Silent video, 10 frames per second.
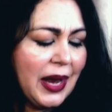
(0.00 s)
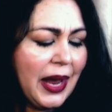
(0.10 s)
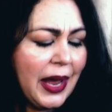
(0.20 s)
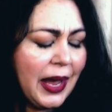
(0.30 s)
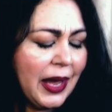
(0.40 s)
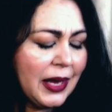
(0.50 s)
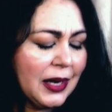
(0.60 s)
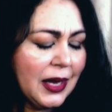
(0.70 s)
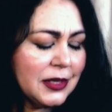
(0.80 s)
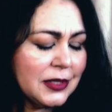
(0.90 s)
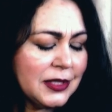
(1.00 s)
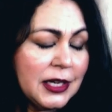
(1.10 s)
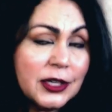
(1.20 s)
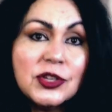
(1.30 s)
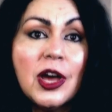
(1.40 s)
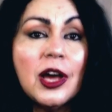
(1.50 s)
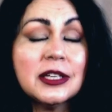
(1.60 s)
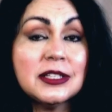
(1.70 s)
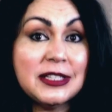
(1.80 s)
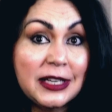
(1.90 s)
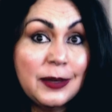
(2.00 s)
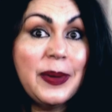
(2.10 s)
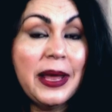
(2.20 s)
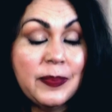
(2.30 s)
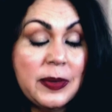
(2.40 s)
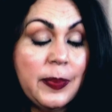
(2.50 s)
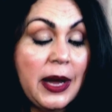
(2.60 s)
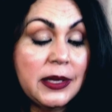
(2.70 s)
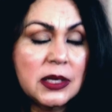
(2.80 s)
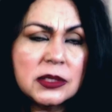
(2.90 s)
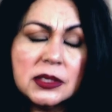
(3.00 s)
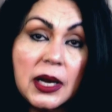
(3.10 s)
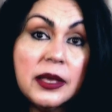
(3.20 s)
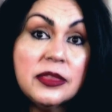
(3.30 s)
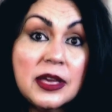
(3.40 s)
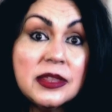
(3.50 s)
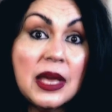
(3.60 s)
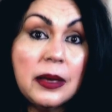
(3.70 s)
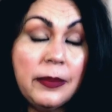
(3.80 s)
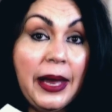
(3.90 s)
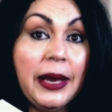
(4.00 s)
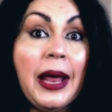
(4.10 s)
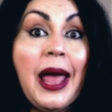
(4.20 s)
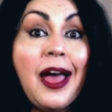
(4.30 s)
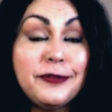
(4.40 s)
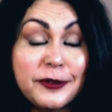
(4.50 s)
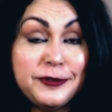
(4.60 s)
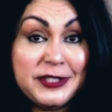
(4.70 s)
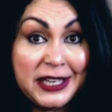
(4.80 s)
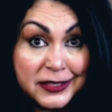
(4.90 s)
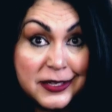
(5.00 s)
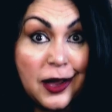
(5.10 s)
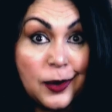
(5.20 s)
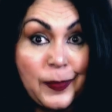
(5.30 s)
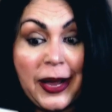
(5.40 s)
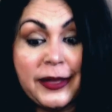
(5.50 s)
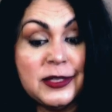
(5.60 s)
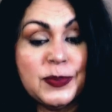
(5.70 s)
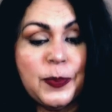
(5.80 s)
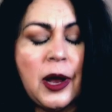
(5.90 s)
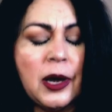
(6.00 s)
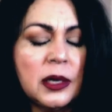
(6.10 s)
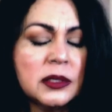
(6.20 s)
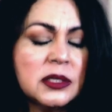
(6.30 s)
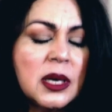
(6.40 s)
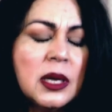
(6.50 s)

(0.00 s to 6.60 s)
and TikTok did make me buy this, and I think they made half of TikTok buy this product